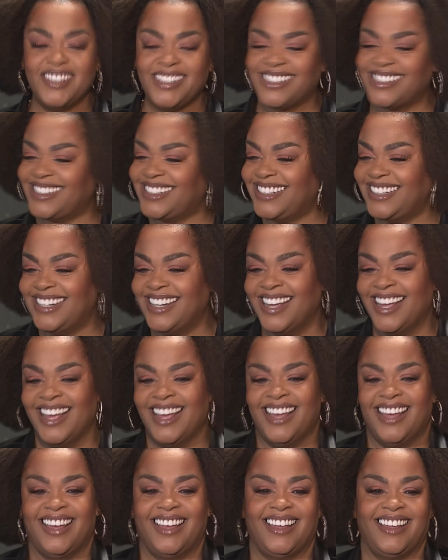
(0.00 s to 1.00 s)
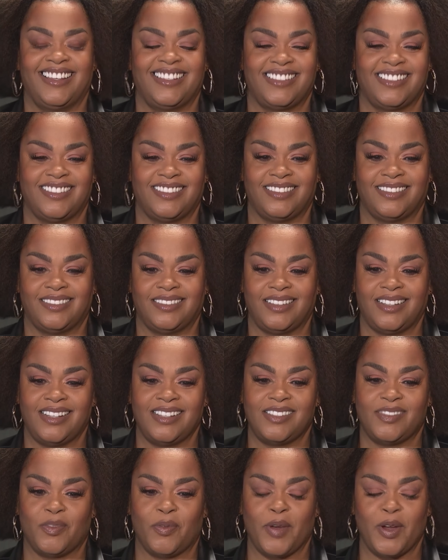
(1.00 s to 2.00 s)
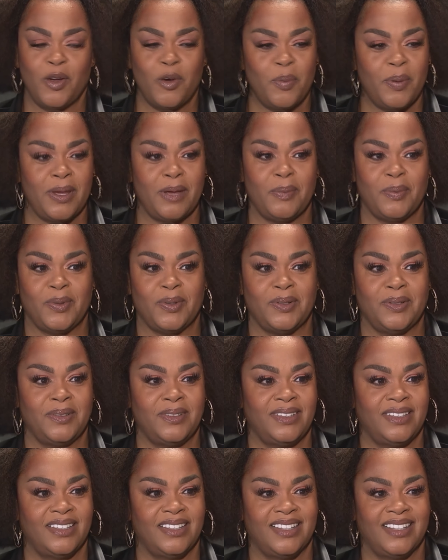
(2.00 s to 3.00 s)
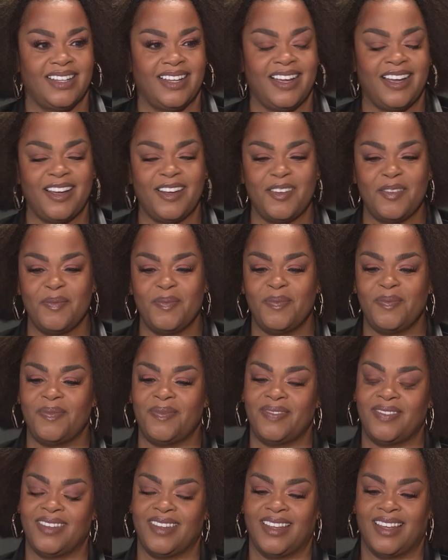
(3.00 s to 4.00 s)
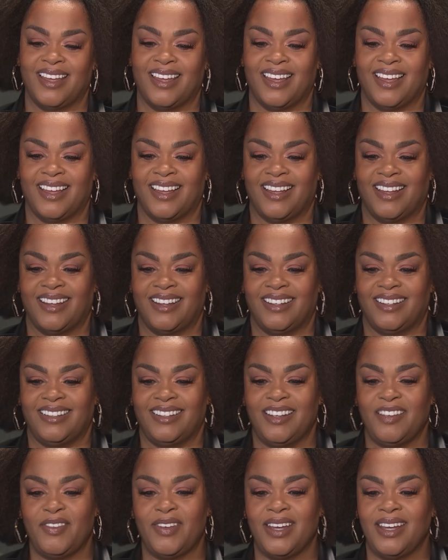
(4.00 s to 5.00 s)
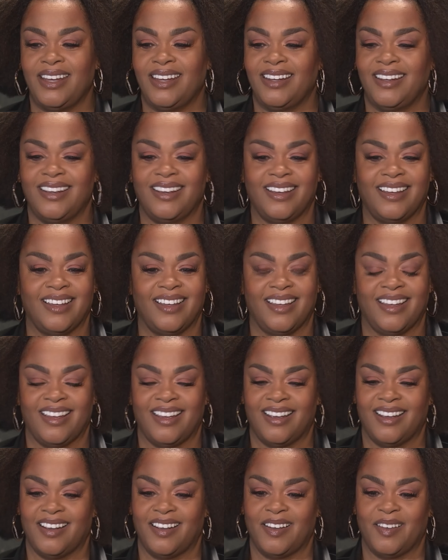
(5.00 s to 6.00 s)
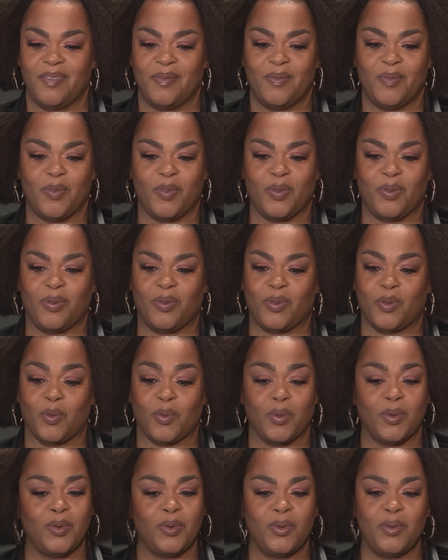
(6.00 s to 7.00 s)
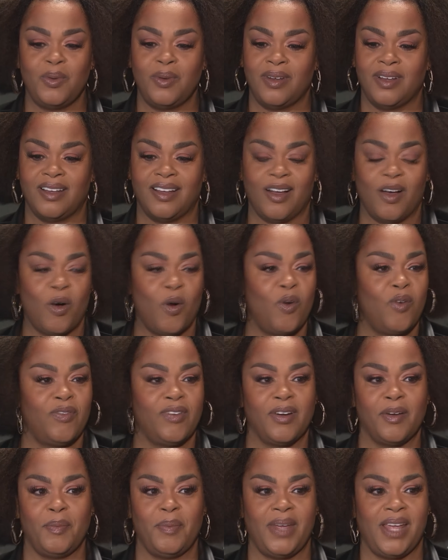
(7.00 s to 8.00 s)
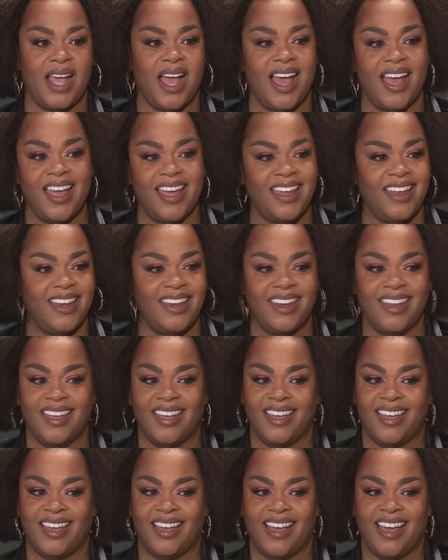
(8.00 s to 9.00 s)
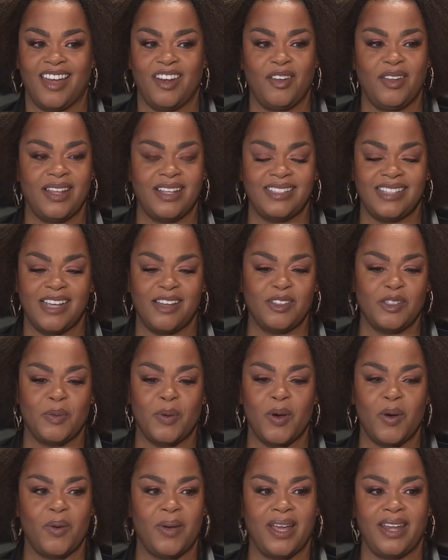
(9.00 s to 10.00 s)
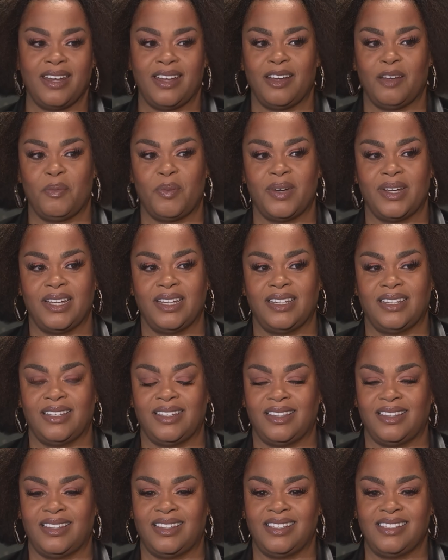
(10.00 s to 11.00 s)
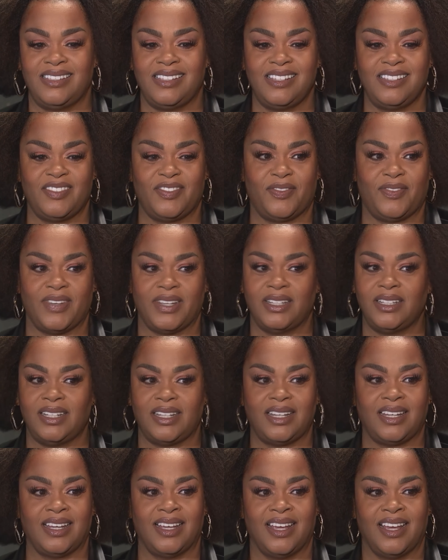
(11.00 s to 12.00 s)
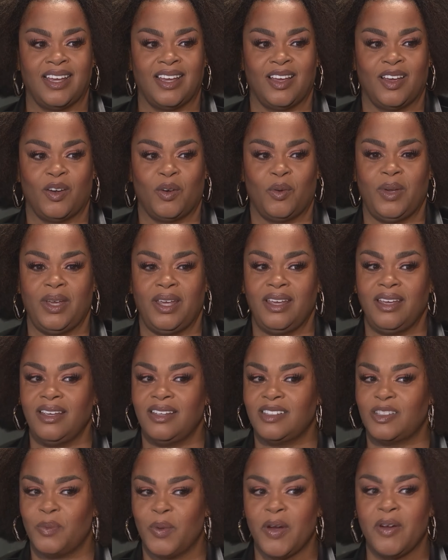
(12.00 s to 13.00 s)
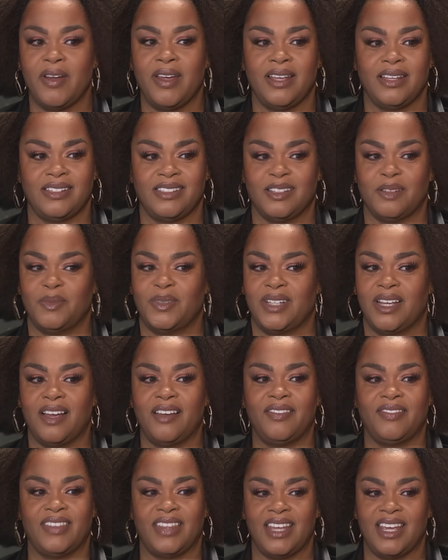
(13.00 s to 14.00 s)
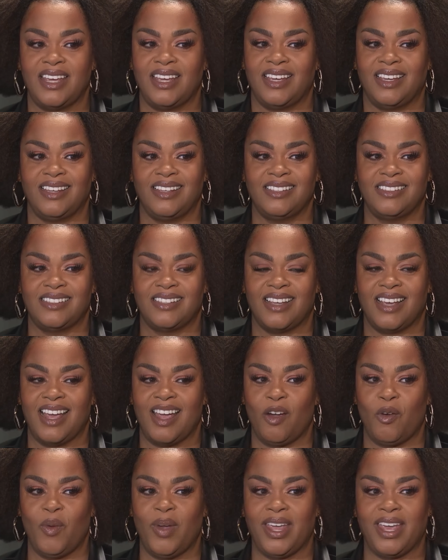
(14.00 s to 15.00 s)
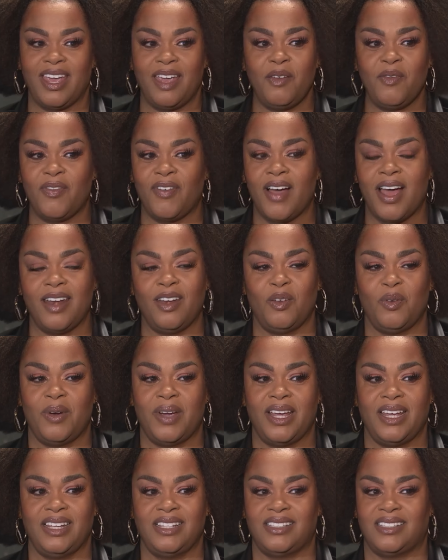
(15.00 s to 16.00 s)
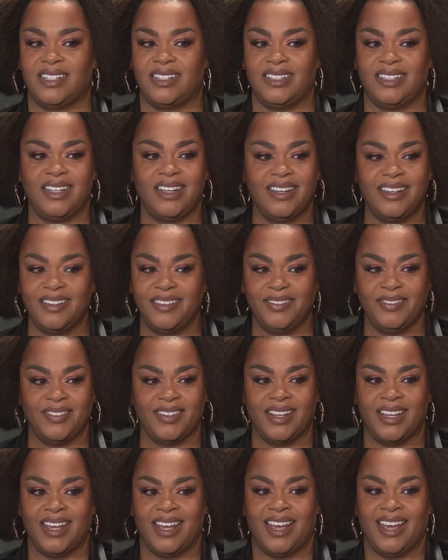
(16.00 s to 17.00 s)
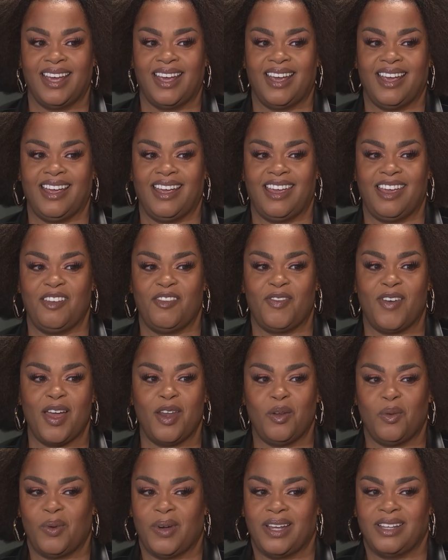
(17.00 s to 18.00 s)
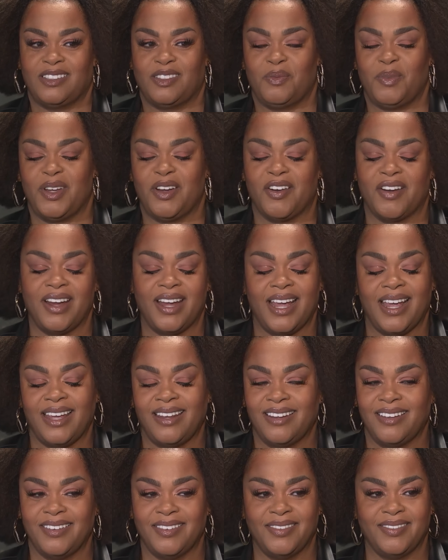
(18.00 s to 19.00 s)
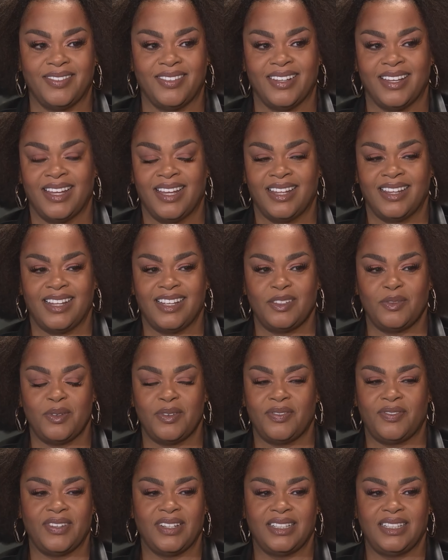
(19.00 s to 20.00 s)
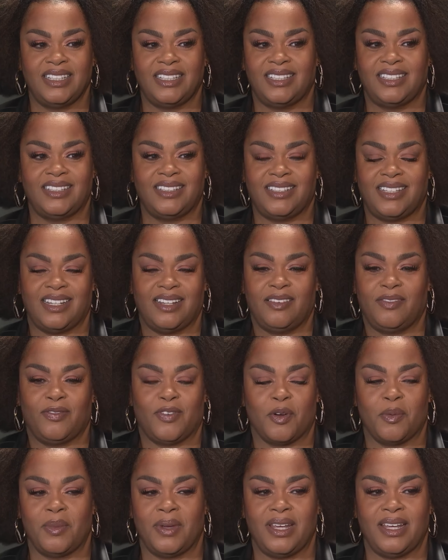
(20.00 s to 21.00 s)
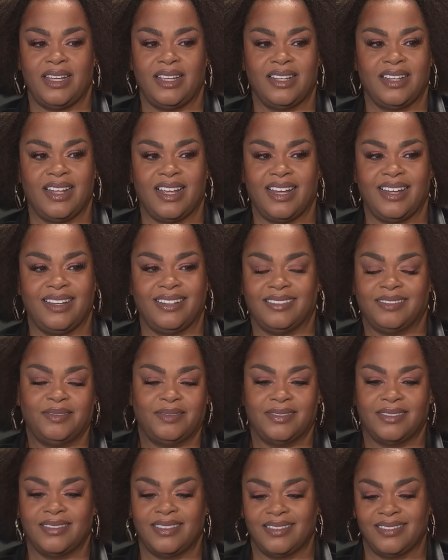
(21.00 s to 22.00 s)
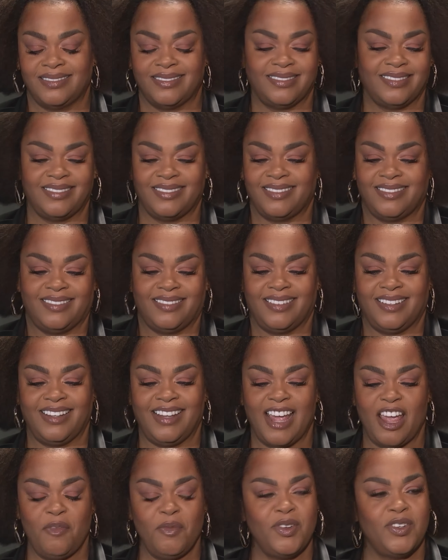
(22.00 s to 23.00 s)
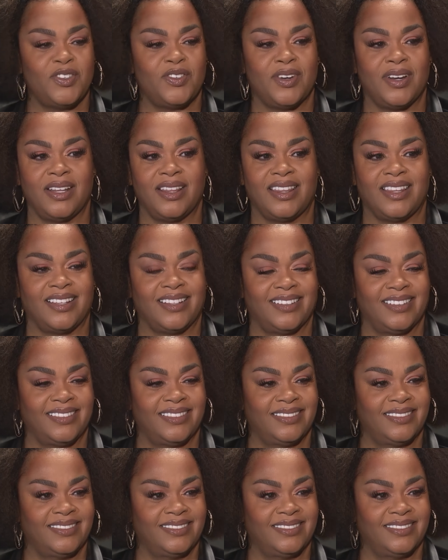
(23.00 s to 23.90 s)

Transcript: energy. It's it's real people um, living through, over, beyond. I know that sounds poetic, but this is Philly. We experience some tough things, and we keep finding ways to love and keep finding ways to be creative. That's what Philly did for me. It gave me strength.